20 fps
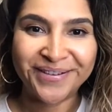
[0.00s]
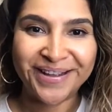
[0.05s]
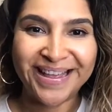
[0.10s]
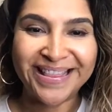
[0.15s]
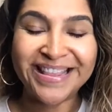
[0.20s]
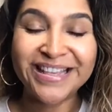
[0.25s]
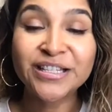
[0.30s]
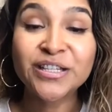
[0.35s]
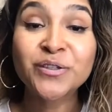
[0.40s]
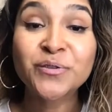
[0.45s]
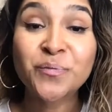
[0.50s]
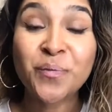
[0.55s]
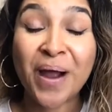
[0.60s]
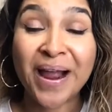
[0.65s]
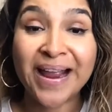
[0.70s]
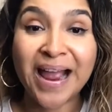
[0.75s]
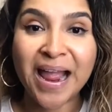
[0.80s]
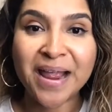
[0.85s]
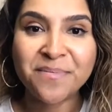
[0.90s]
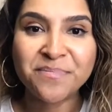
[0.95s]
And this is
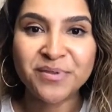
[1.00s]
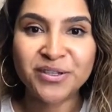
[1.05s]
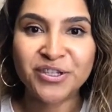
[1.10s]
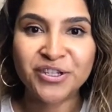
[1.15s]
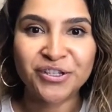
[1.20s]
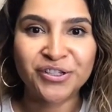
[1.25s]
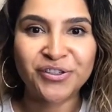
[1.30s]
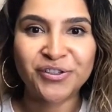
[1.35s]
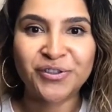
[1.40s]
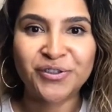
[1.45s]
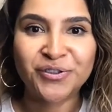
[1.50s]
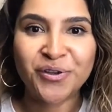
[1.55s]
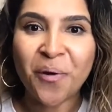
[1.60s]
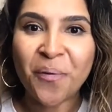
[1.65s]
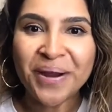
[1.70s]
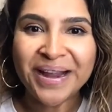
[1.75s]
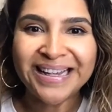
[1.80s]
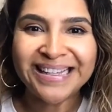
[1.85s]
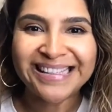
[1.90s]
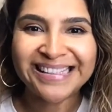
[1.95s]
why I am just
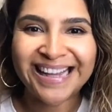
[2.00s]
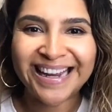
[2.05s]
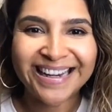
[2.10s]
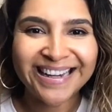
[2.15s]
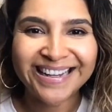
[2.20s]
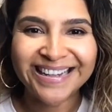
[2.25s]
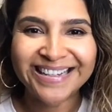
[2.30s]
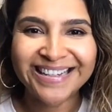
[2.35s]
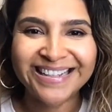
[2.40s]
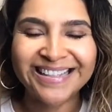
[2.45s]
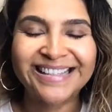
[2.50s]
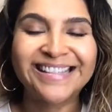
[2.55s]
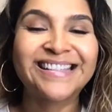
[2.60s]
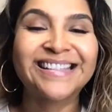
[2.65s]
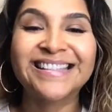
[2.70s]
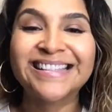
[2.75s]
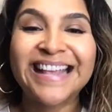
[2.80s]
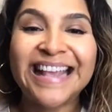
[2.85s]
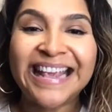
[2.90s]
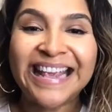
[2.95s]
so excited to
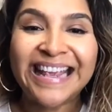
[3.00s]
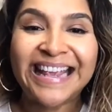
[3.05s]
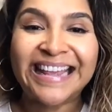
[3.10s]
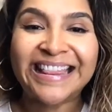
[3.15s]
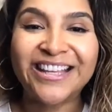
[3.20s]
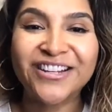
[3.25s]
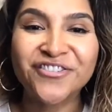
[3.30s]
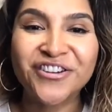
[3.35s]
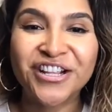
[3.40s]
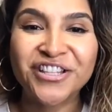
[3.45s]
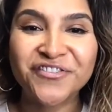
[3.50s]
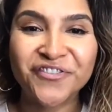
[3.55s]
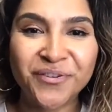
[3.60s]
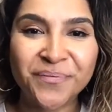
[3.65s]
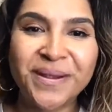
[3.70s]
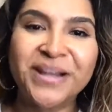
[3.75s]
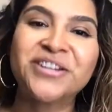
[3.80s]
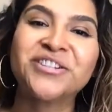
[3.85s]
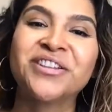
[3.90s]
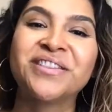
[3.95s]
see the
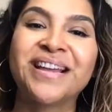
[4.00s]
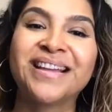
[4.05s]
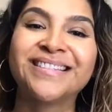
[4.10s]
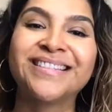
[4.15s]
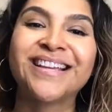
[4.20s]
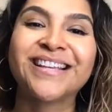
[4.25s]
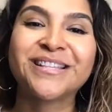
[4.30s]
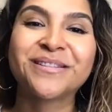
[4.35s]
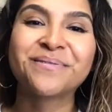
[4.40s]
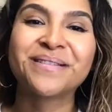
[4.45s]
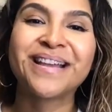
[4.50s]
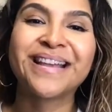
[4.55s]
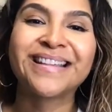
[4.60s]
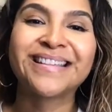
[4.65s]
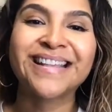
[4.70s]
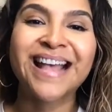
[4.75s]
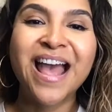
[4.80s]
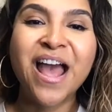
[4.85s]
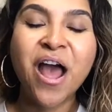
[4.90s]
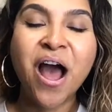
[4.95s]
transformation that takes place
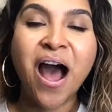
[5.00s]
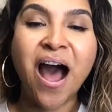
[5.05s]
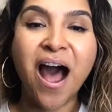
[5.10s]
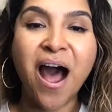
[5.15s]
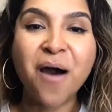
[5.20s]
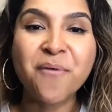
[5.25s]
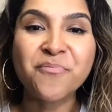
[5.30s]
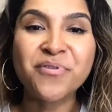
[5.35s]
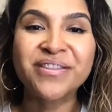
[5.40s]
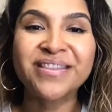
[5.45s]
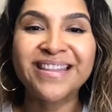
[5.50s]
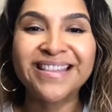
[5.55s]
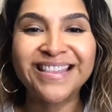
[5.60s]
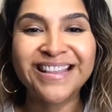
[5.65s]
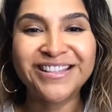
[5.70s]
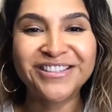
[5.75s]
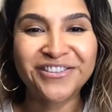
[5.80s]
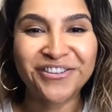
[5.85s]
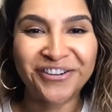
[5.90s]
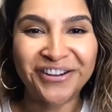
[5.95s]
um, within
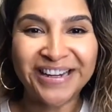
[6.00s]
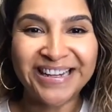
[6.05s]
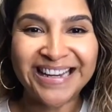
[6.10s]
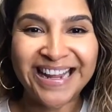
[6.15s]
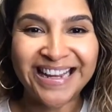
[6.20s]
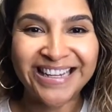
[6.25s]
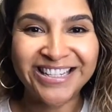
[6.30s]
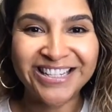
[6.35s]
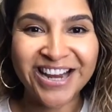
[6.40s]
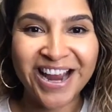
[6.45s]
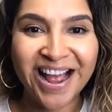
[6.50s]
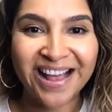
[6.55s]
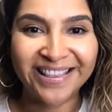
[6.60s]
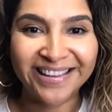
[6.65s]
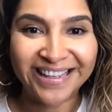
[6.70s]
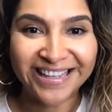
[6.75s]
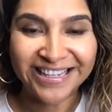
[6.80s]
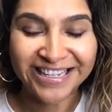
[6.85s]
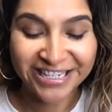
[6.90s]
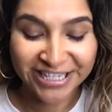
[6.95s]
this 30 day
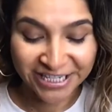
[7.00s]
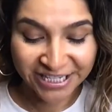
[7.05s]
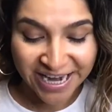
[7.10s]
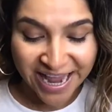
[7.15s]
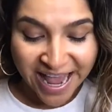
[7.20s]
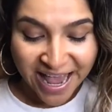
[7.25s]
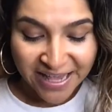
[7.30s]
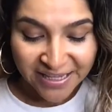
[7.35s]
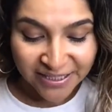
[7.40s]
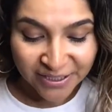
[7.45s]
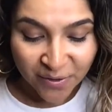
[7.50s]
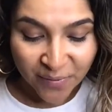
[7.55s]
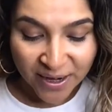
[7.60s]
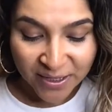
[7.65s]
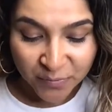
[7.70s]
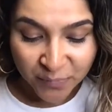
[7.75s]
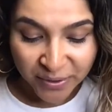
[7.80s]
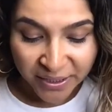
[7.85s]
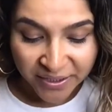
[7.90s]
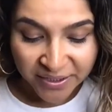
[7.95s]
challenge. So,
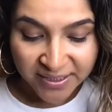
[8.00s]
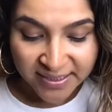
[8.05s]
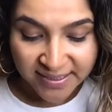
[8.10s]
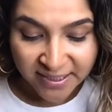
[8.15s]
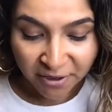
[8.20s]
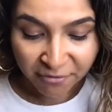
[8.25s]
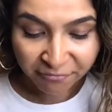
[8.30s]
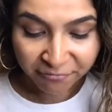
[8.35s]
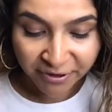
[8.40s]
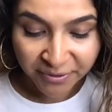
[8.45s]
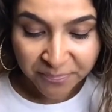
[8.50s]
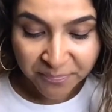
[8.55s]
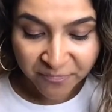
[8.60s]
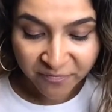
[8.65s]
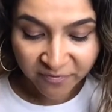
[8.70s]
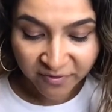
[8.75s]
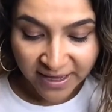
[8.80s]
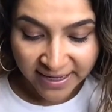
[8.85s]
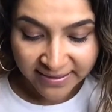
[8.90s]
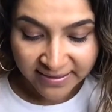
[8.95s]
as we are self
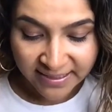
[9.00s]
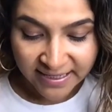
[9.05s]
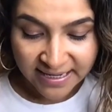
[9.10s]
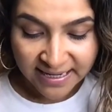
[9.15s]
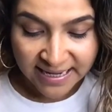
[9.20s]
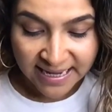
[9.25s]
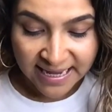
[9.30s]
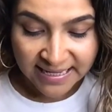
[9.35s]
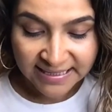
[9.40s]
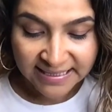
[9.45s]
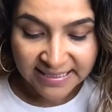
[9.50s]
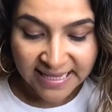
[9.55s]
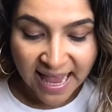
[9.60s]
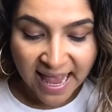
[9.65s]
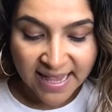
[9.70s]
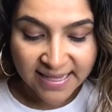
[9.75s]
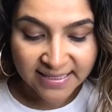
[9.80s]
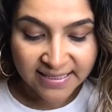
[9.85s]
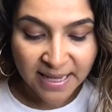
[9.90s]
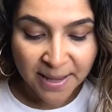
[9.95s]
reflecting, it
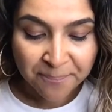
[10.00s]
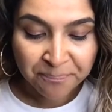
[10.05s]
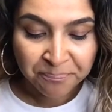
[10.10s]
says